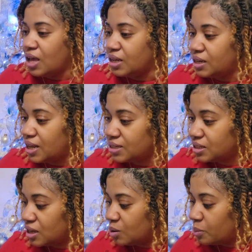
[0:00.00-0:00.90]
Next
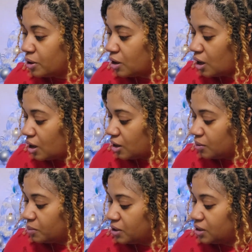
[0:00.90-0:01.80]
up,
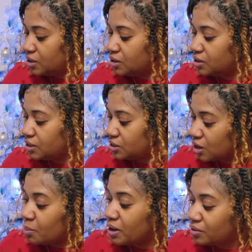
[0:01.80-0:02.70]
um, let's
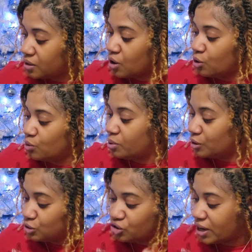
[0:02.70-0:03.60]
talk about the whole
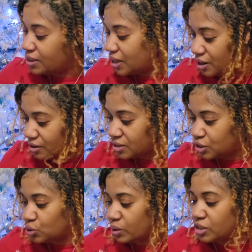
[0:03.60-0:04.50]
blow drying the hair
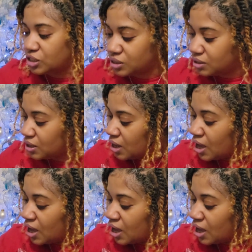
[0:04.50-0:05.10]
situation.